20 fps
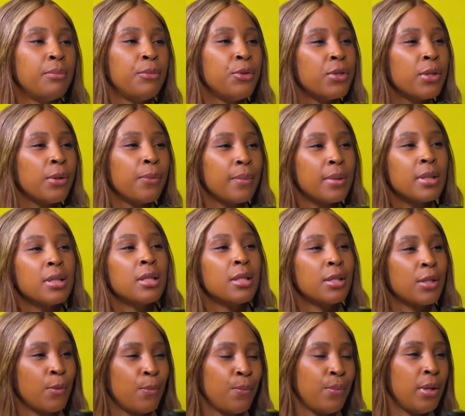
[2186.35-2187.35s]
music
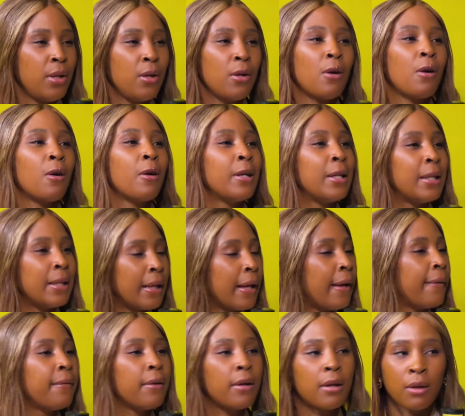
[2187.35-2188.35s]
business and PR in the
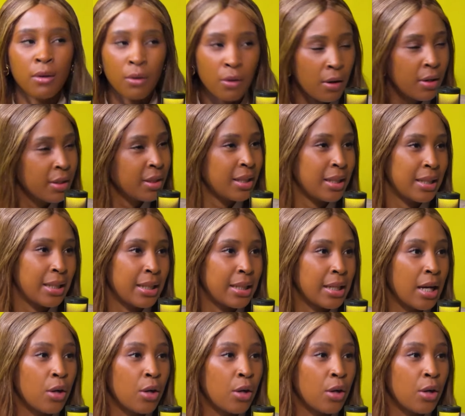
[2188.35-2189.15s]
African continent,